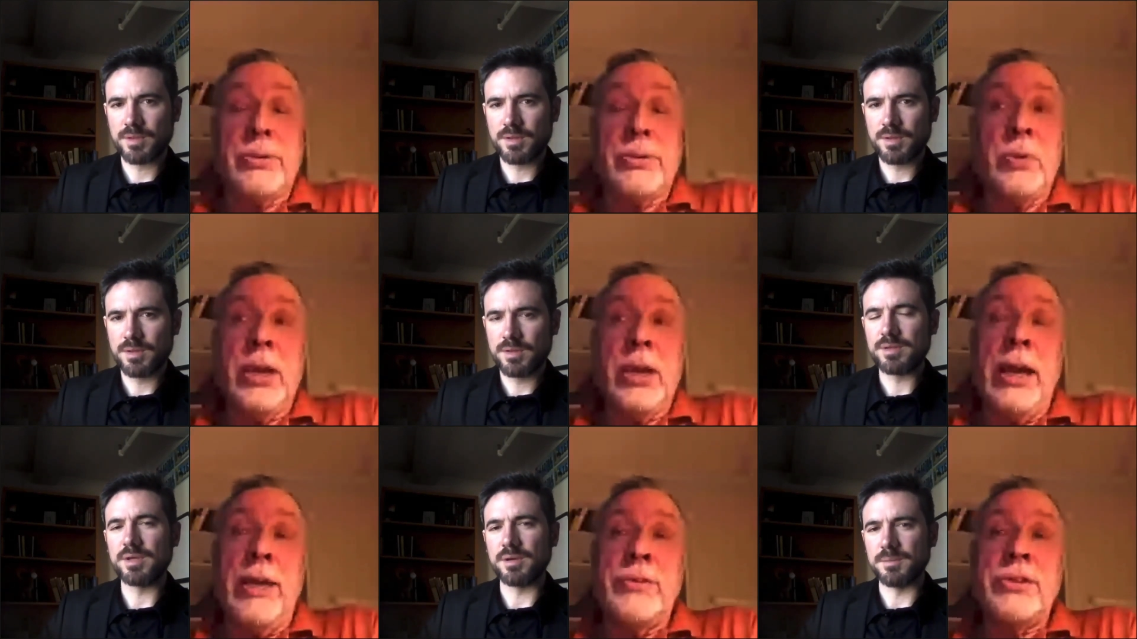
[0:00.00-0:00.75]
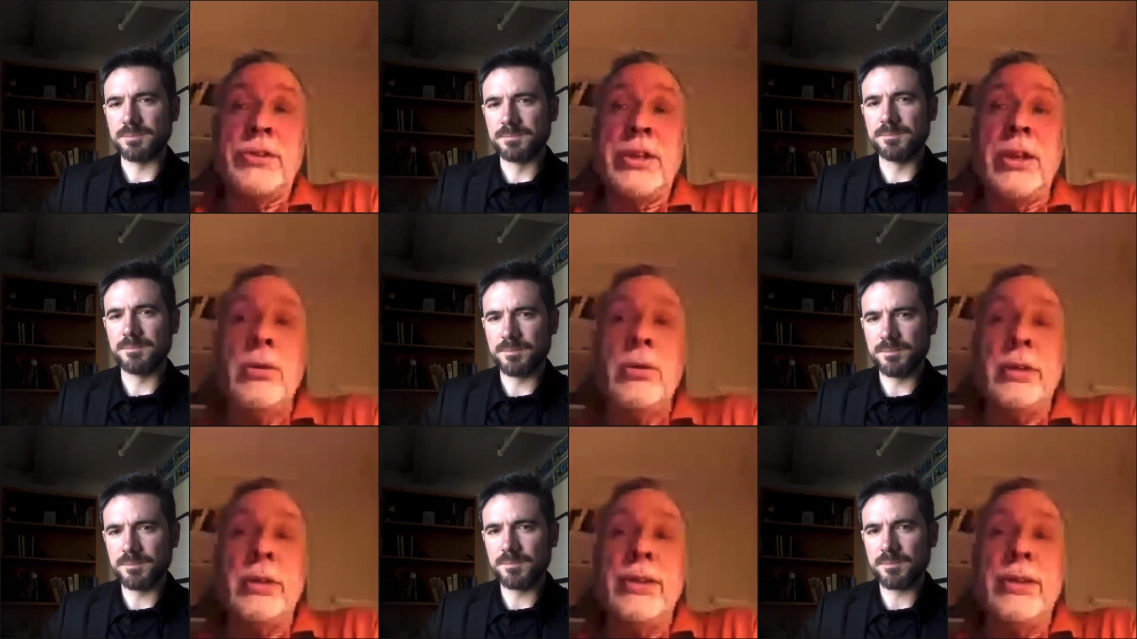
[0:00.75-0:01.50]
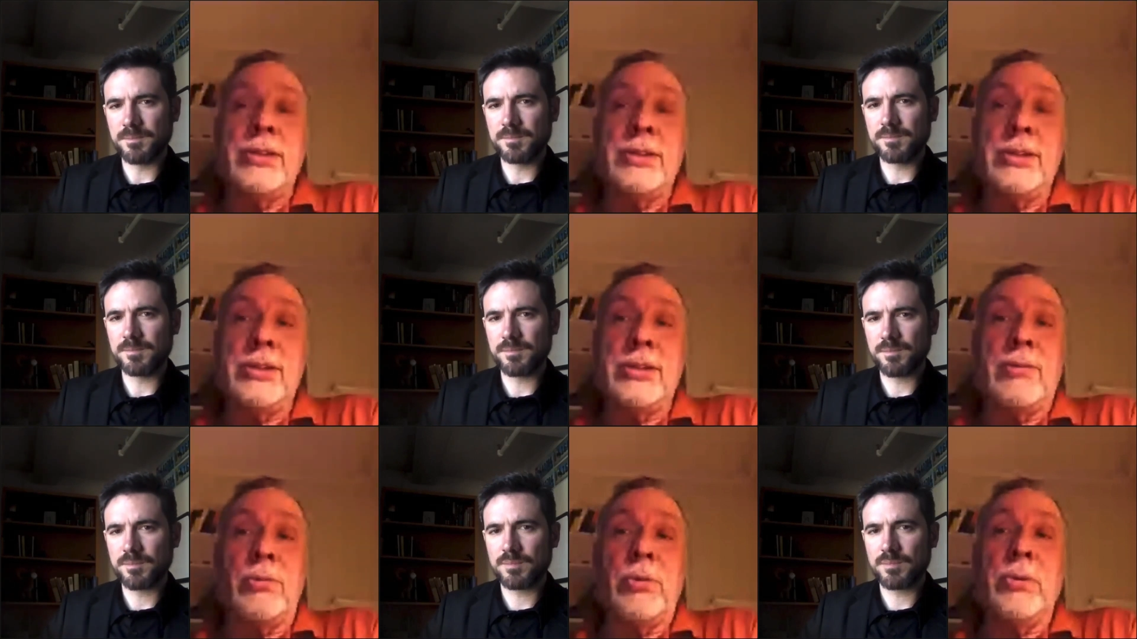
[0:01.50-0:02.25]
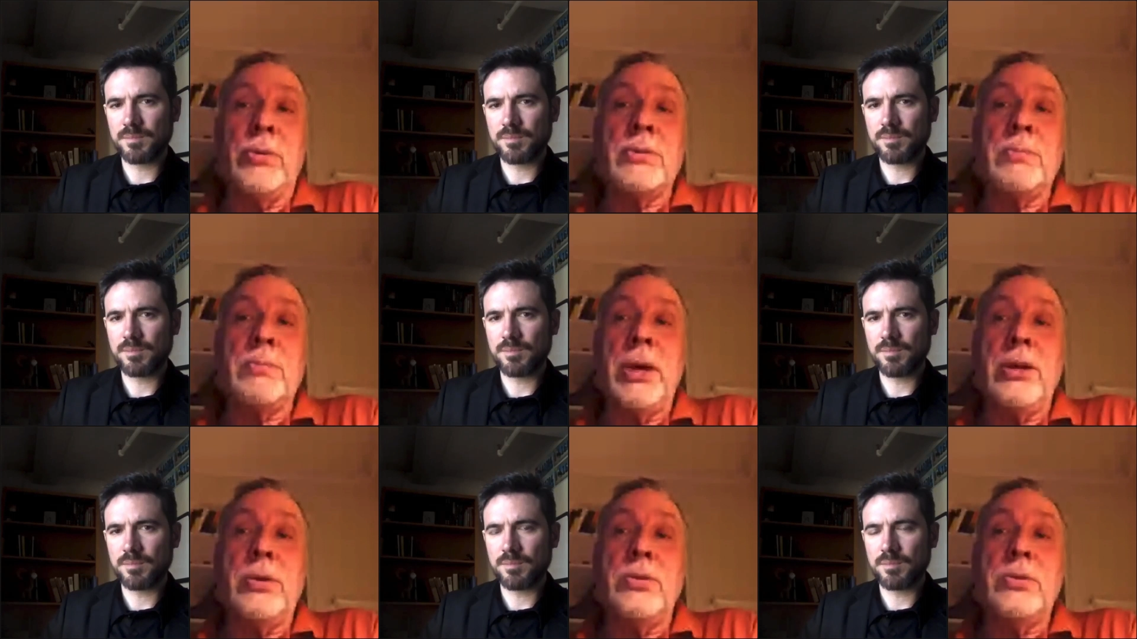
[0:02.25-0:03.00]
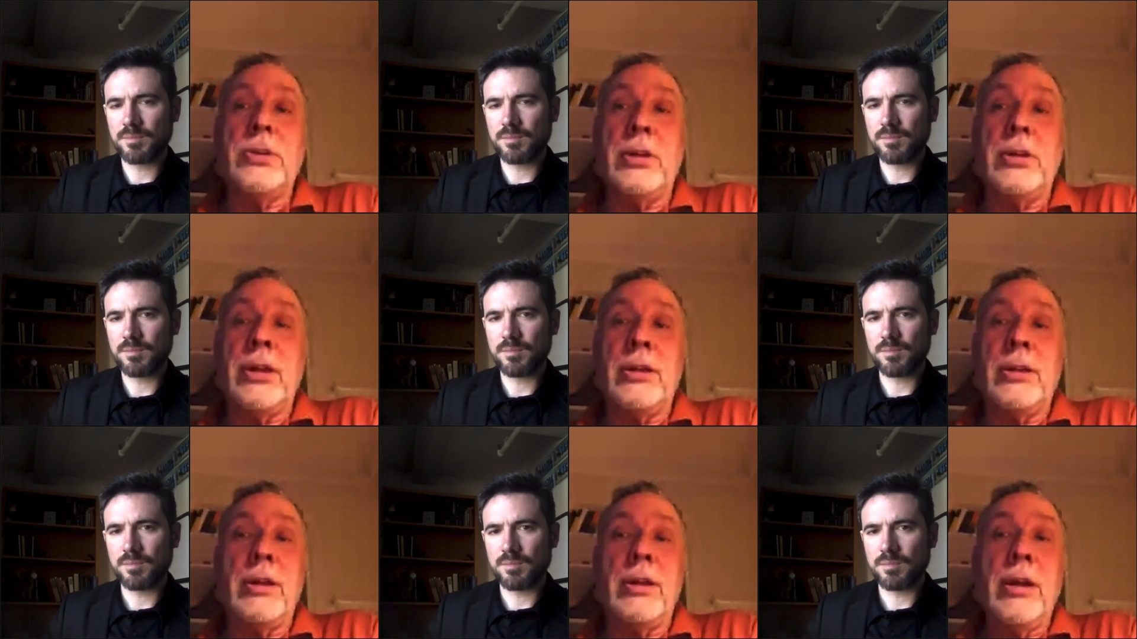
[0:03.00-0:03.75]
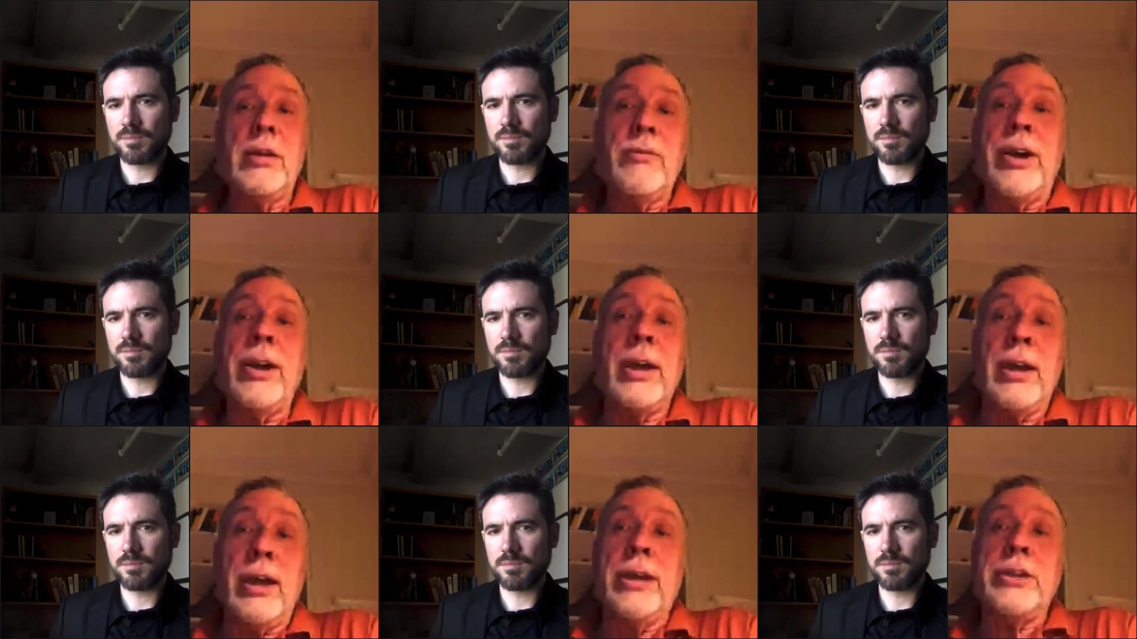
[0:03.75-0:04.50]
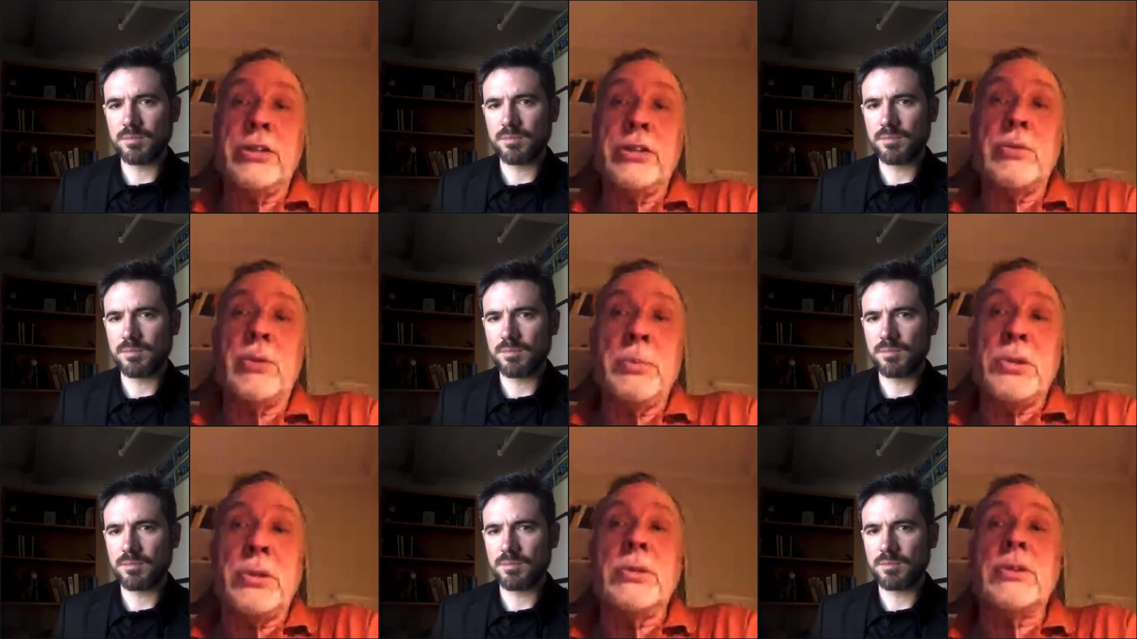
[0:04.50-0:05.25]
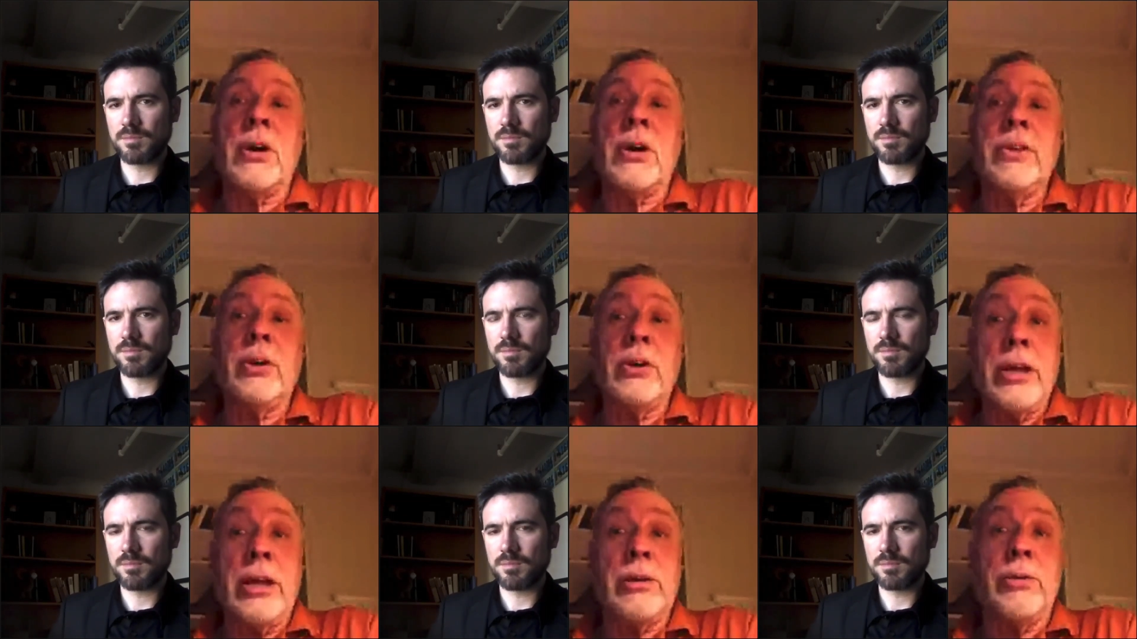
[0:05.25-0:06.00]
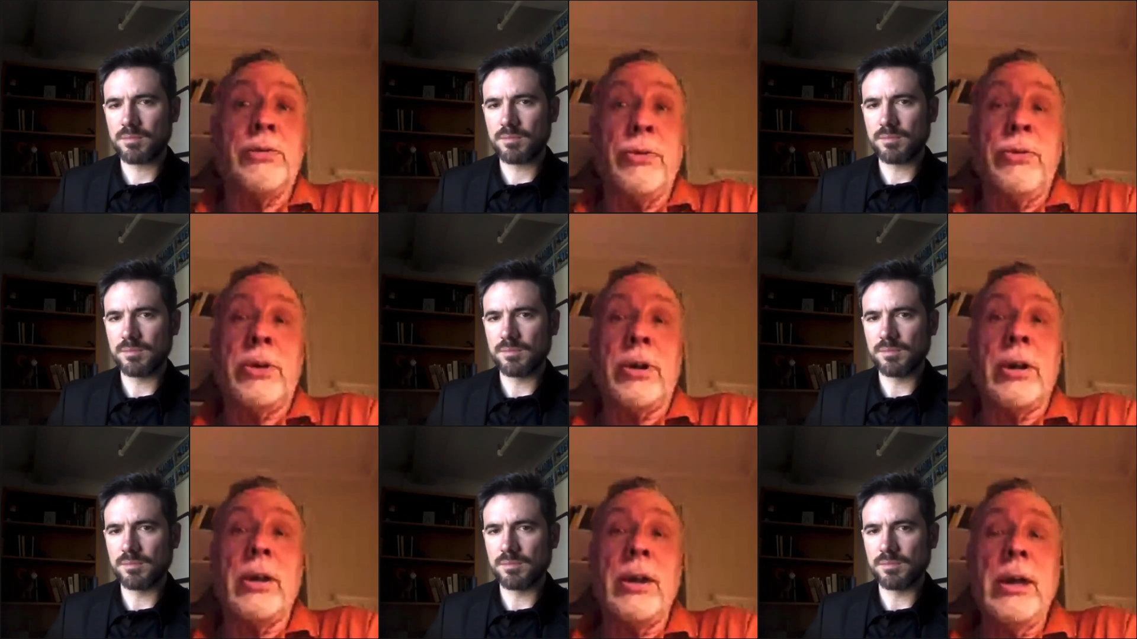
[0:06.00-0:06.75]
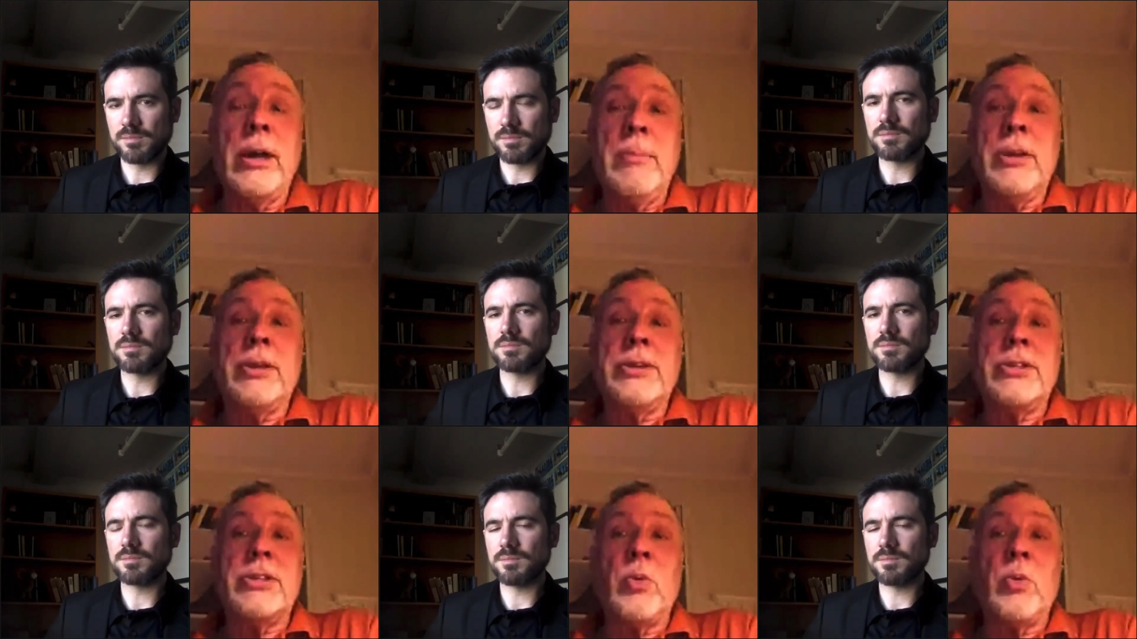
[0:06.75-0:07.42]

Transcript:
Speaker 1: We have yeah. single instances of runes being used in, in Viking Age inscriptions of the Elder Futhark. But this is the one